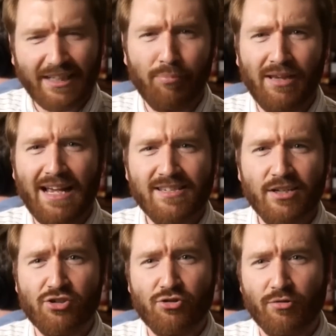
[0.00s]

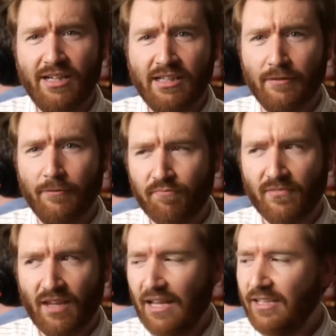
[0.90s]
plastic string.
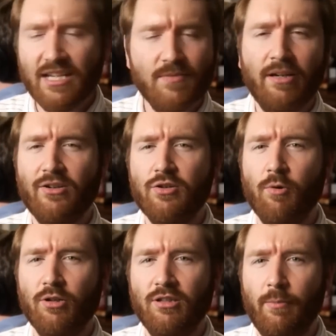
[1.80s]
I think his might have actually
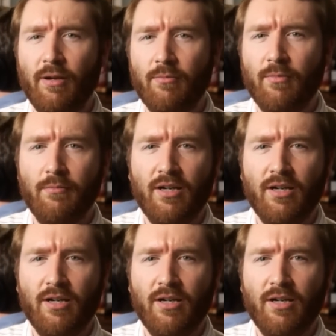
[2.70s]
worked a little bit better than mine.